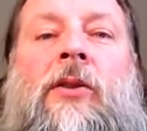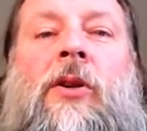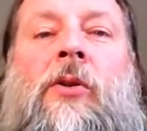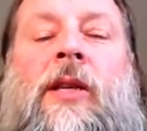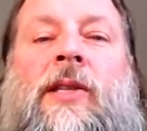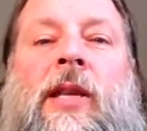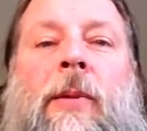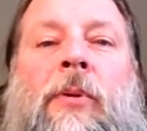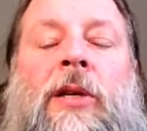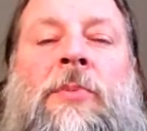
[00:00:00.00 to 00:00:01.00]
Coulee City
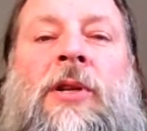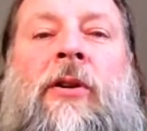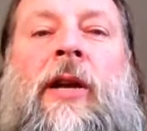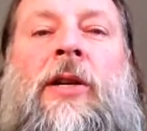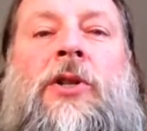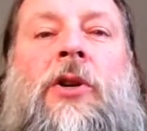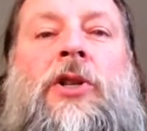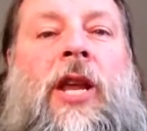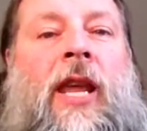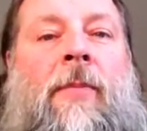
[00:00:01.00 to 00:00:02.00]
Presbyterian
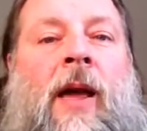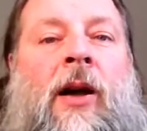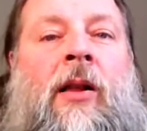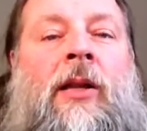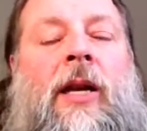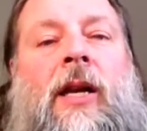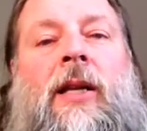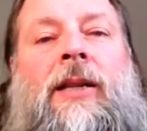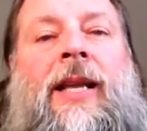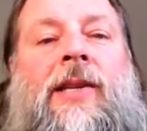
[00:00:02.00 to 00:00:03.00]
Church email
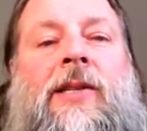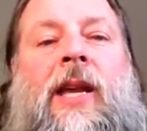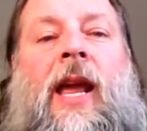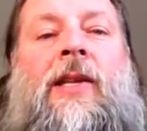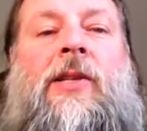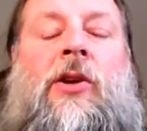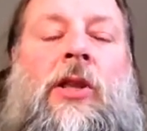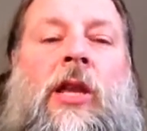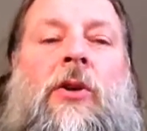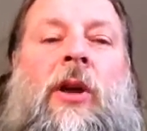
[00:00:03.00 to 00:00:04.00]
list, and so
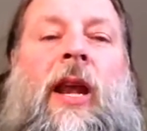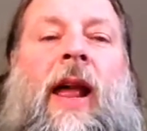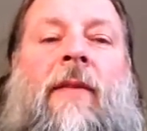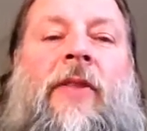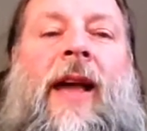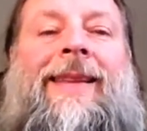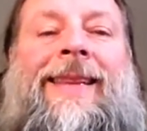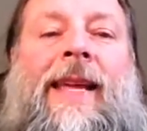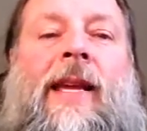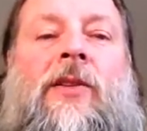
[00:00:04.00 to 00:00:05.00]
that you can have that
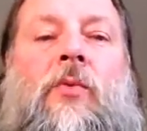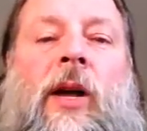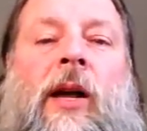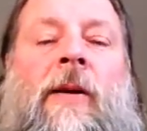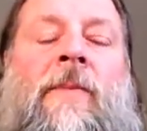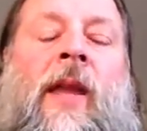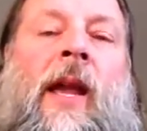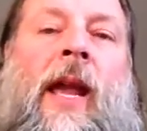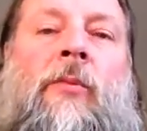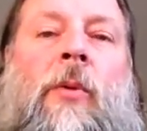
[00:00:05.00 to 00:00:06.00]
link as well.
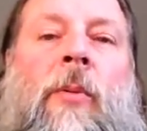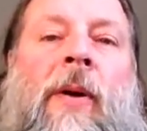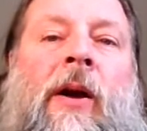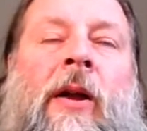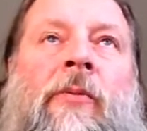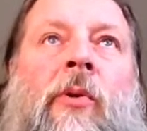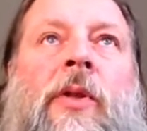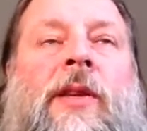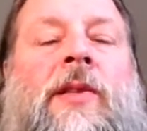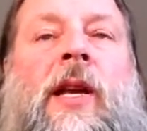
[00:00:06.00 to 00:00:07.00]
And we're preparing for
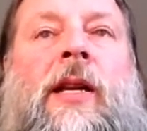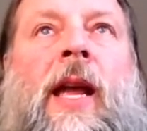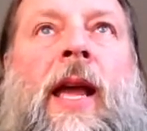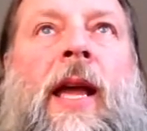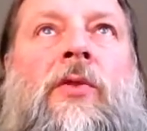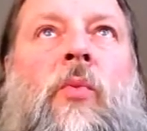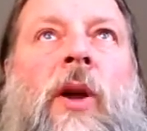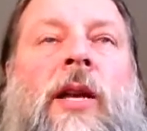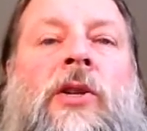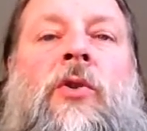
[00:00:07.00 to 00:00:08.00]
this Sunday as
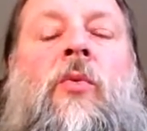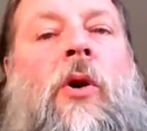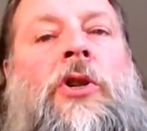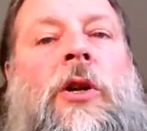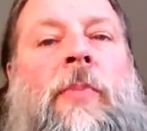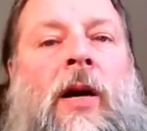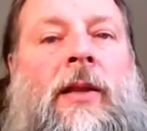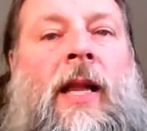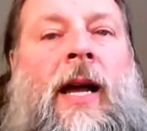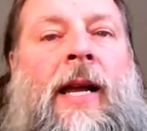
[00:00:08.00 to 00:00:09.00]
we do worship
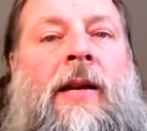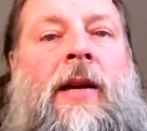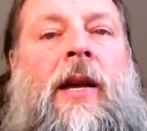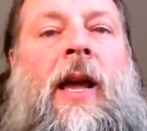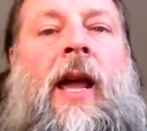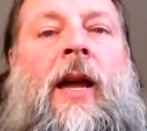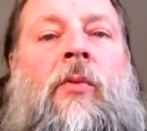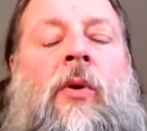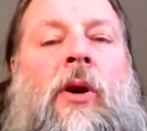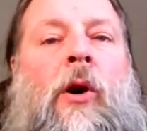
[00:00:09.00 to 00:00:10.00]
online,
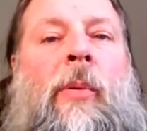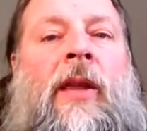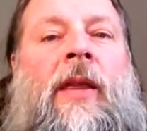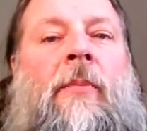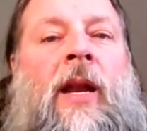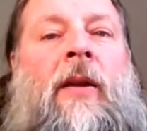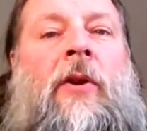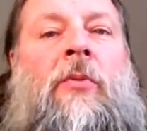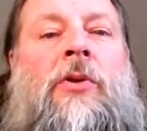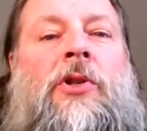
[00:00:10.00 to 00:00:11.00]
and we're hoping that many of
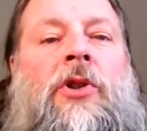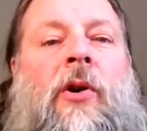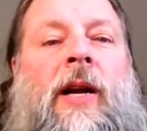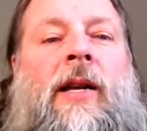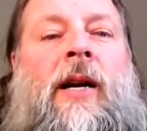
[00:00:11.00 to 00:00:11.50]
you will join